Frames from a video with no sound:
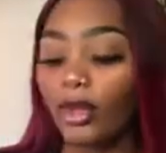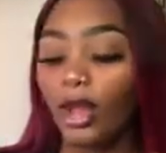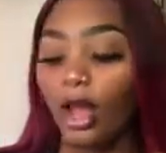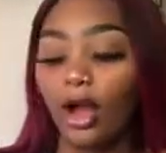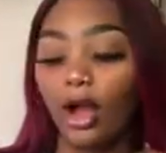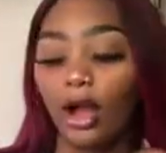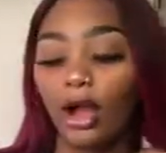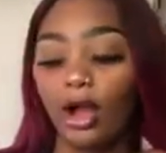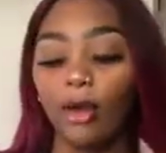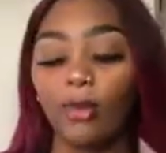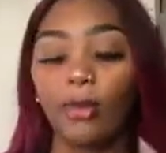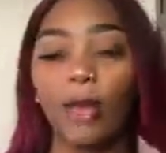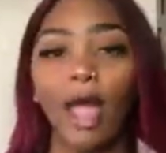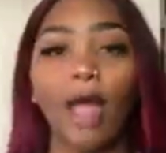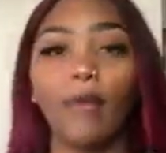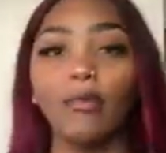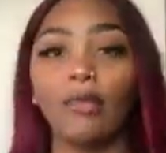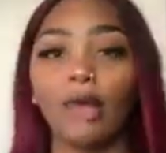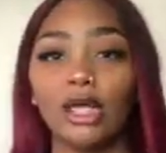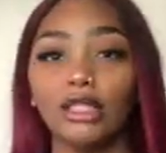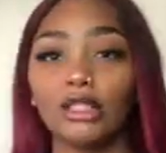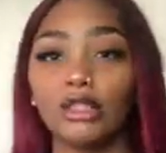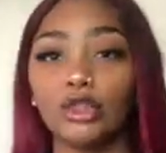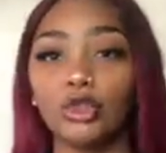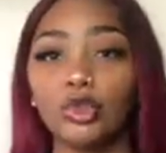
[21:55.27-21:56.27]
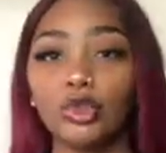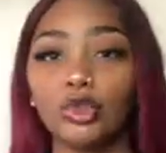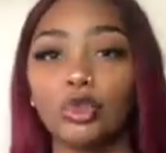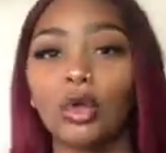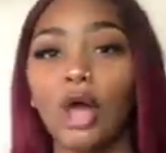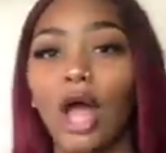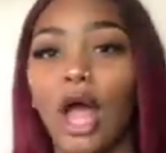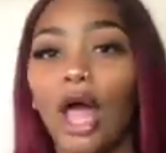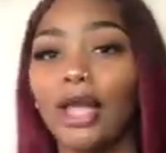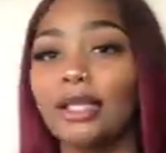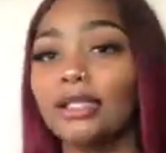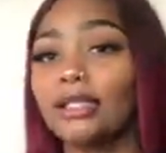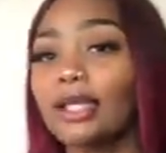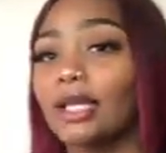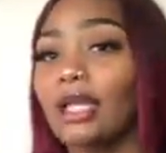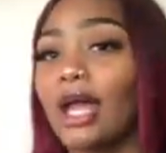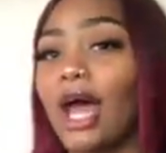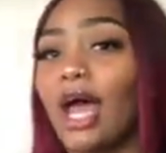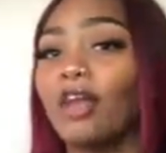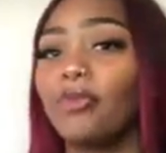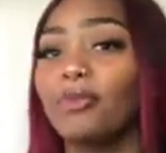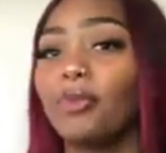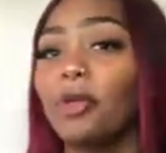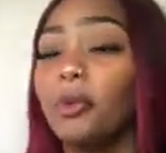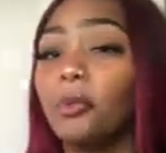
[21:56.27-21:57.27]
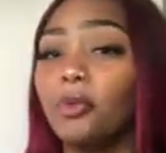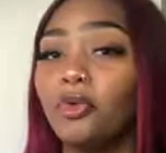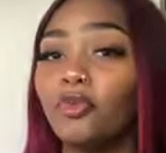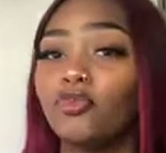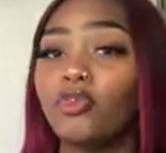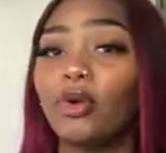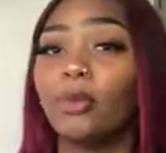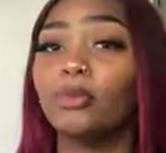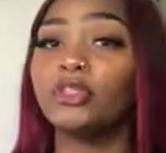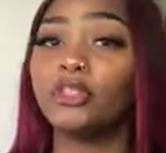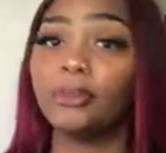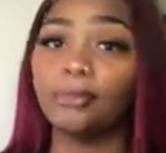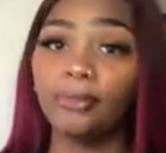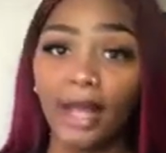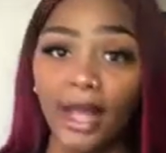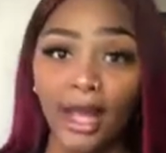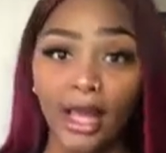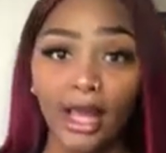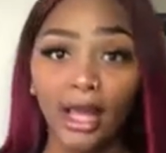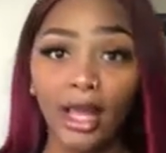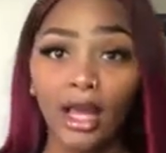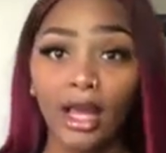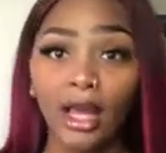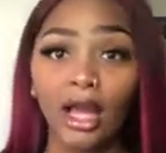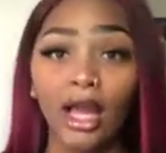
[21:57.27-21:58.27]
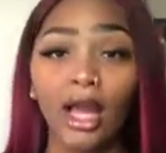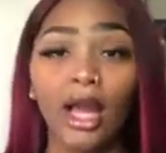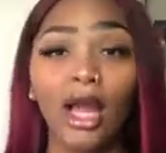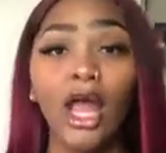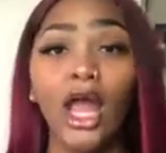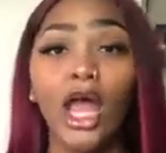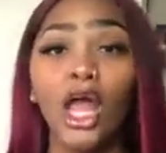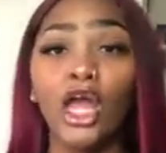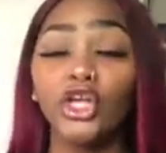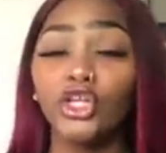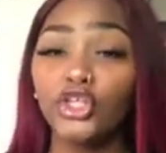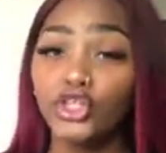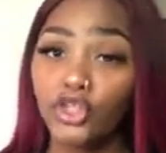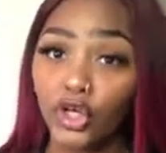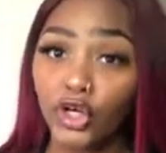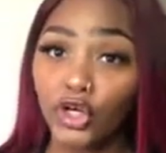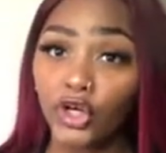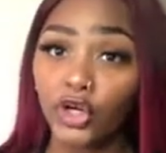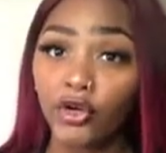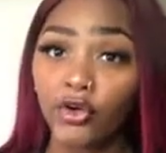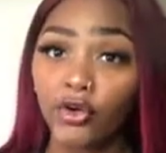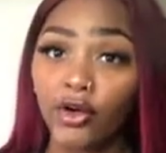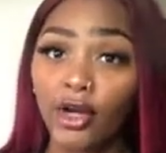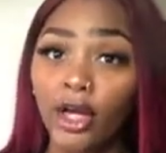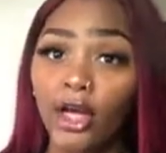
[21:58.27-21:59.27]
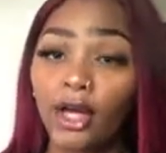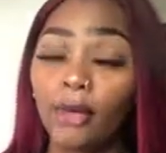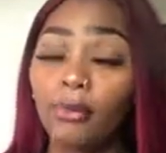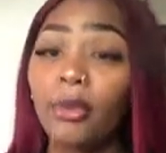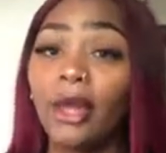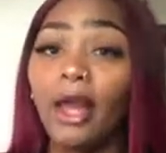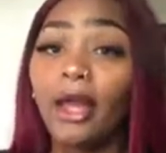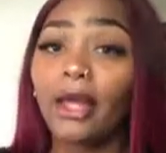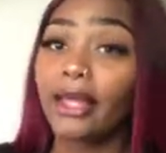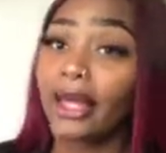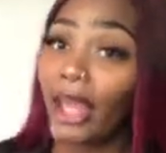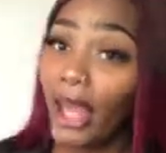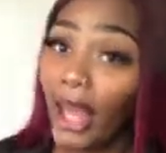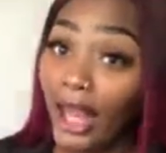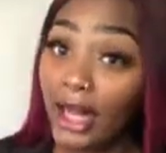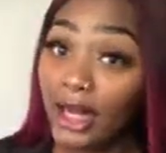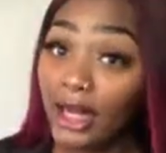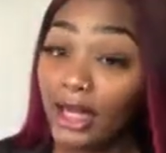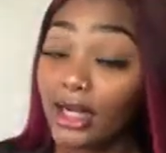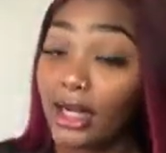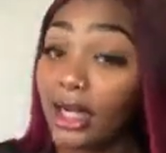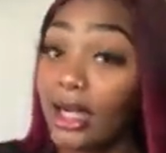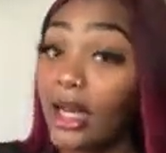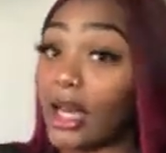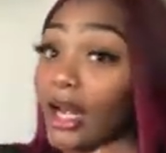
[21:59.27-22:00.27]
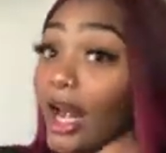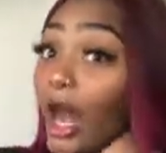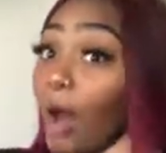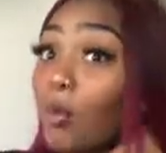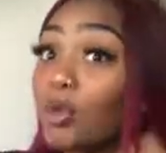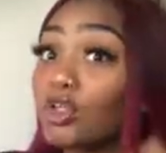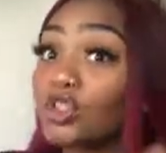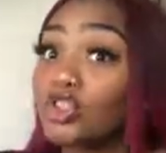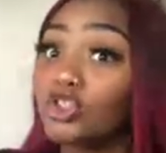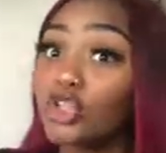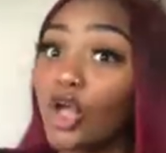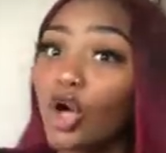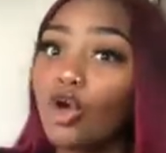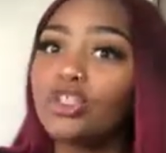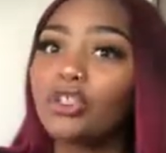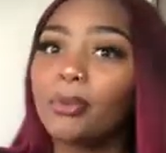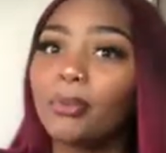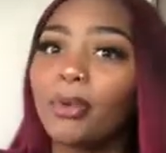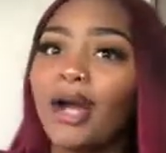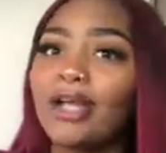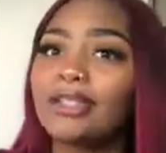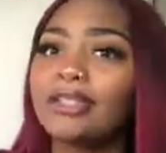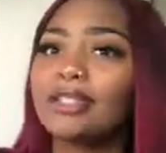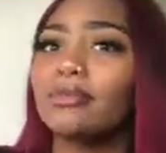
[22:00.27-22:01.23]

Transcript: At my school, it's a lot of people from Jamaica, Europe, Canada, and I was so surprised.